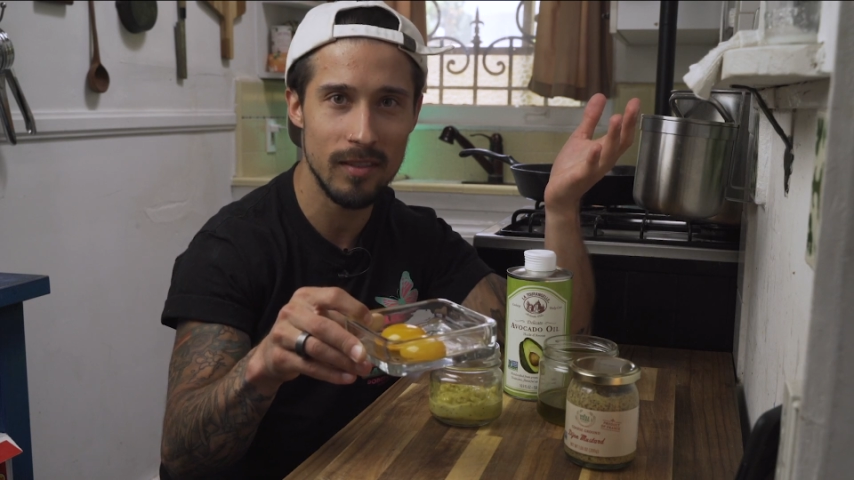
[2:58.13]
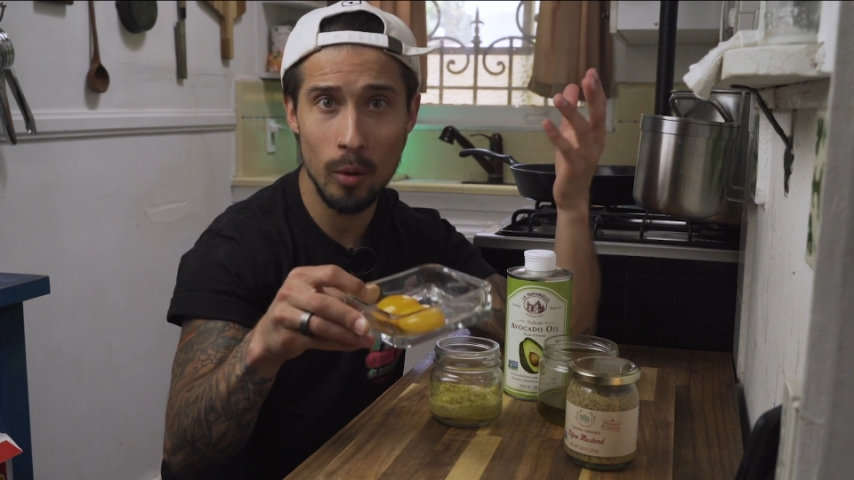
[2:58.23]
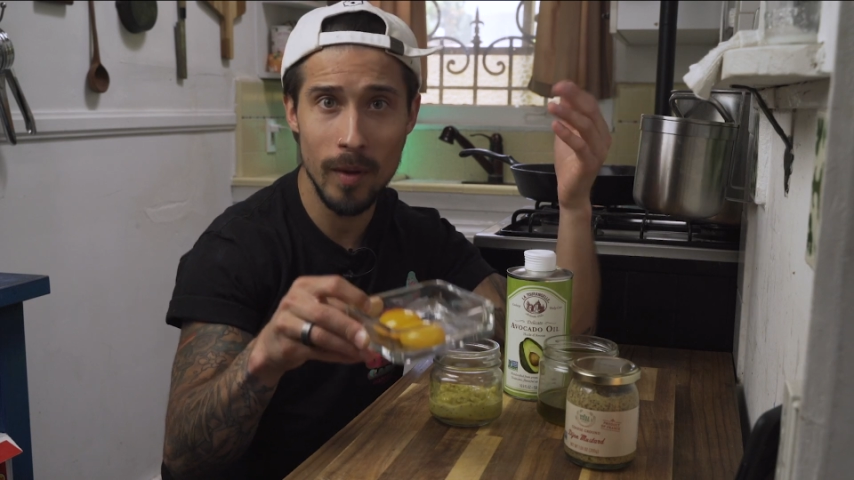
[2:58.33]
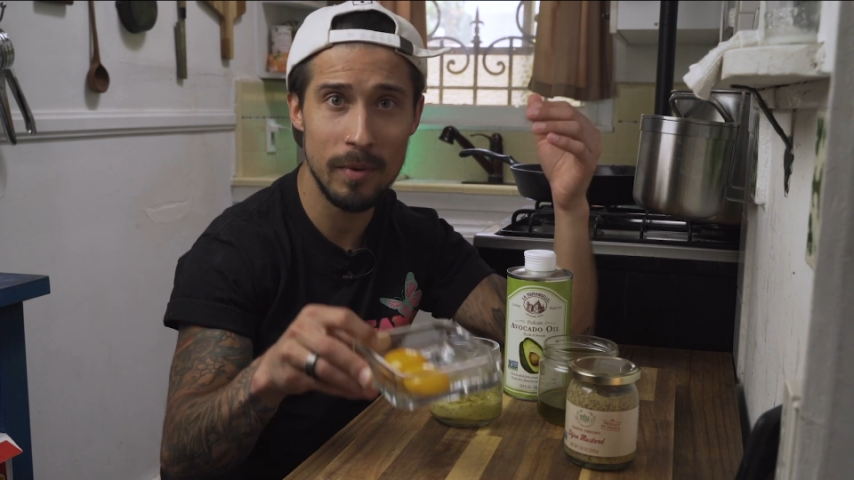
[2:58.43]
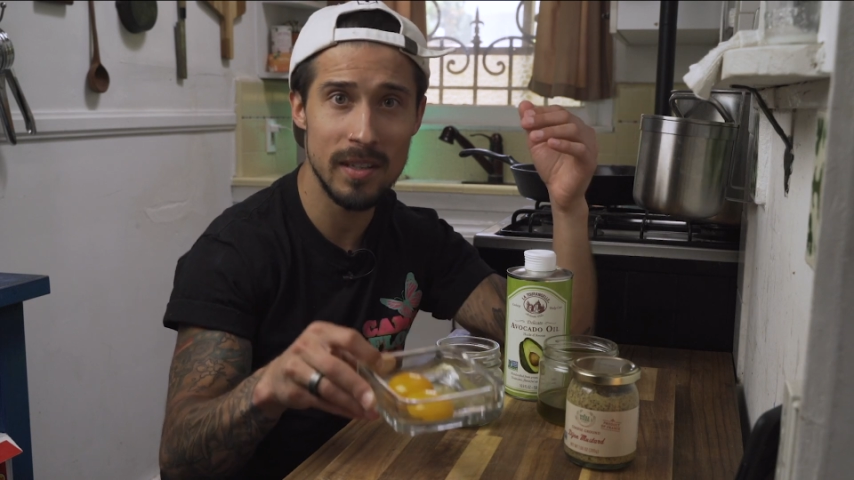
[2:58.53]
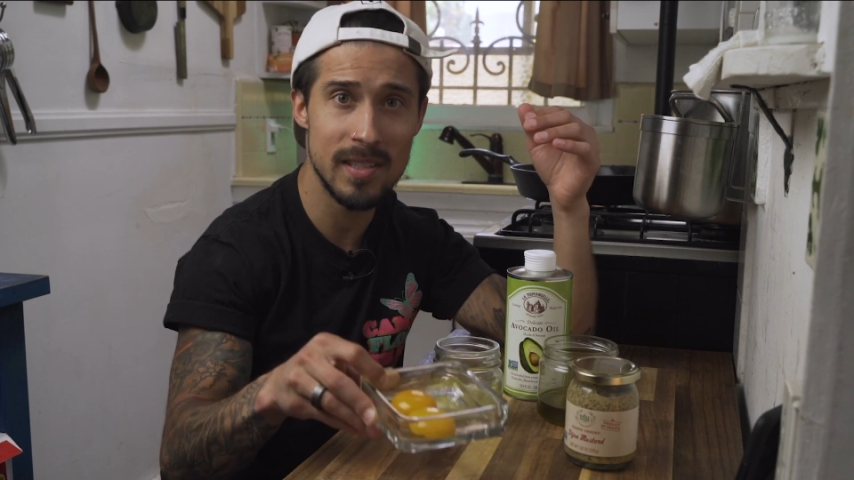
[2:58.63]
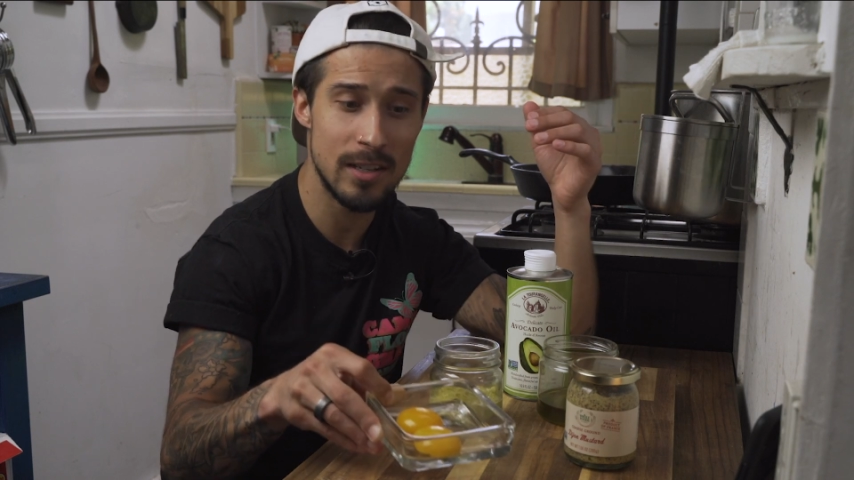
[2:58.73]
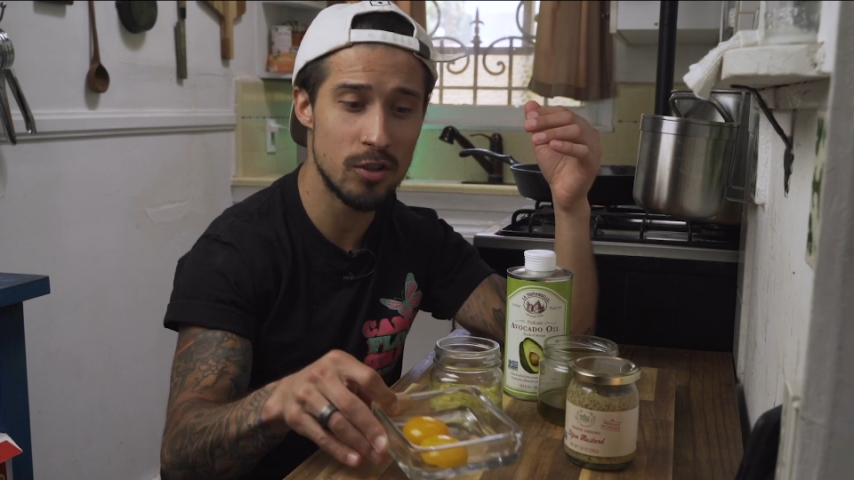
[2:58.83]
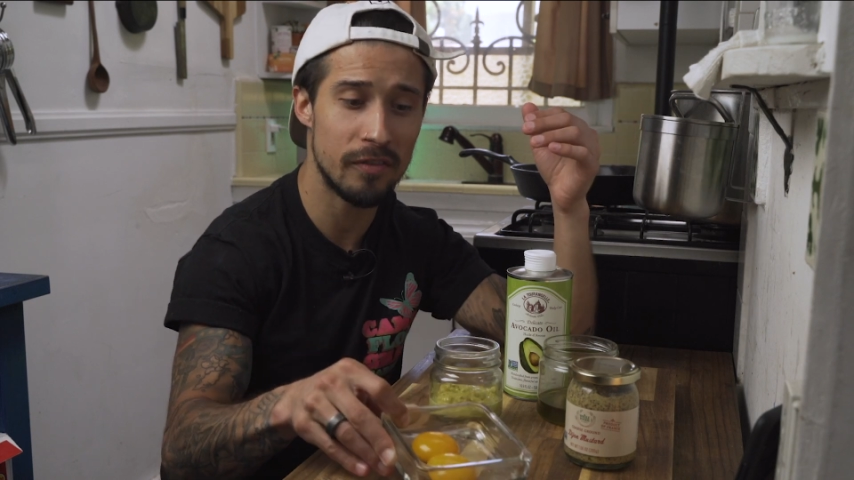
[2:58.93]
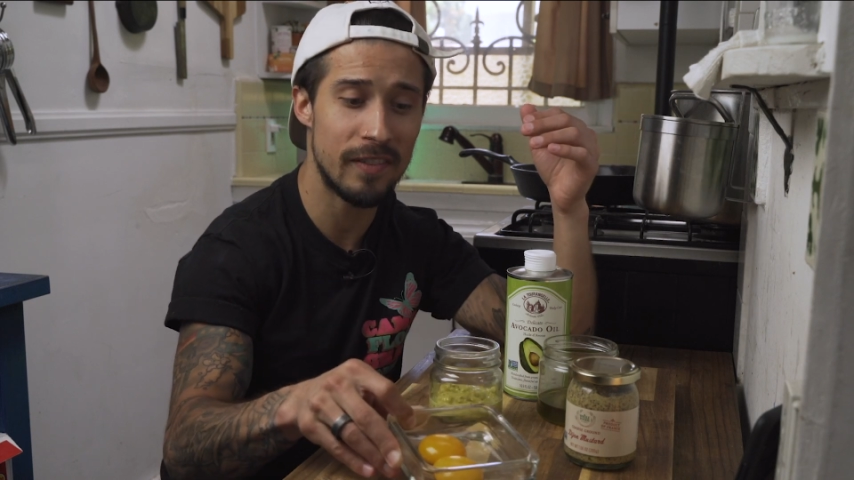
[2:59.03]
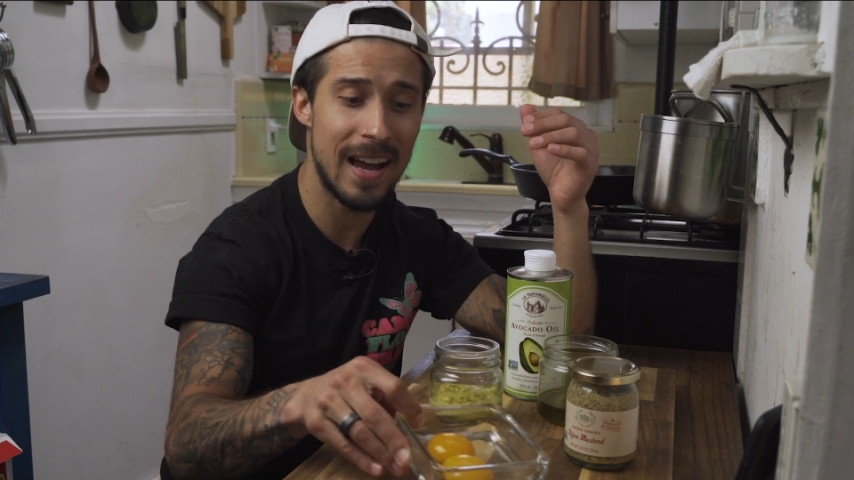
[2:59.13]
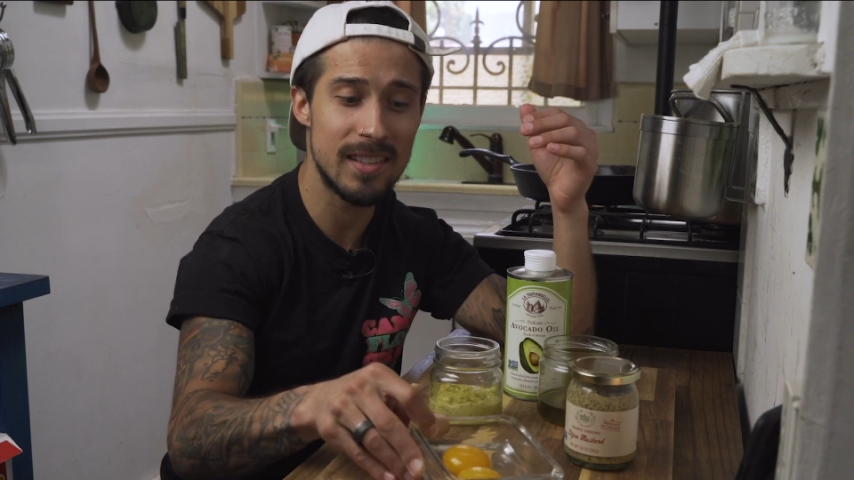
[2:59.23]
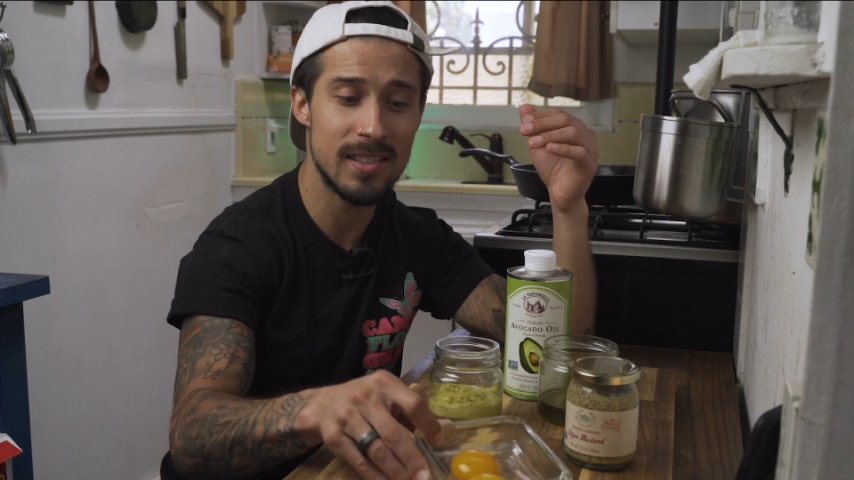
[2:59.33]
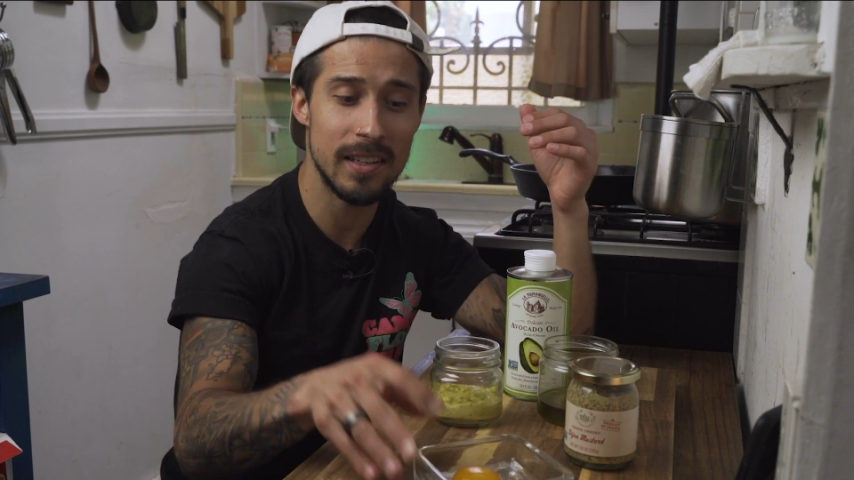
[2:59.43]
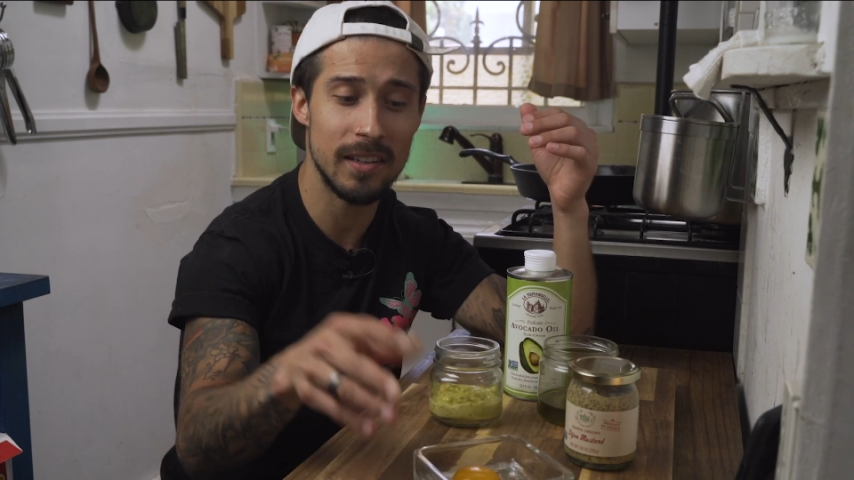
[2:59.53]
Oh, maybe essential
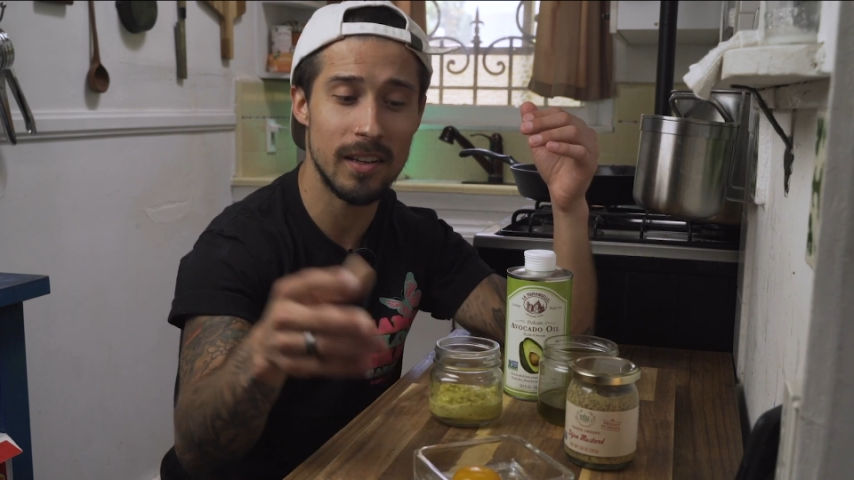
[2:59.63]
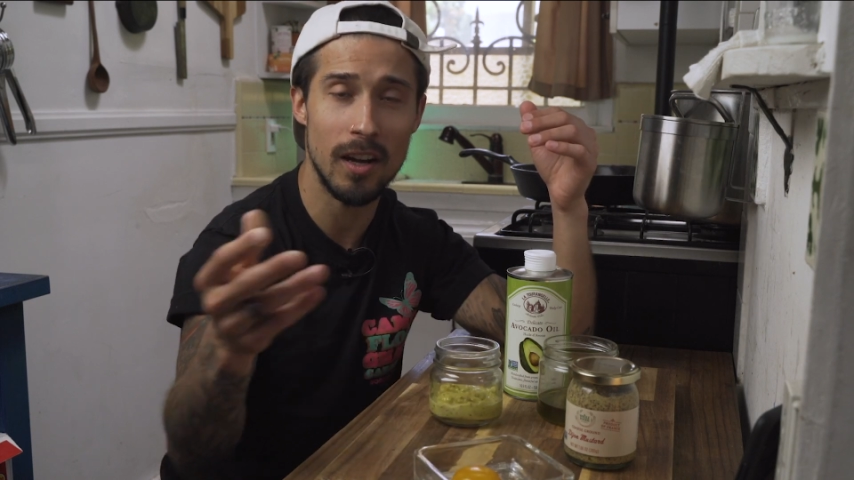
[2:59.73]
fats and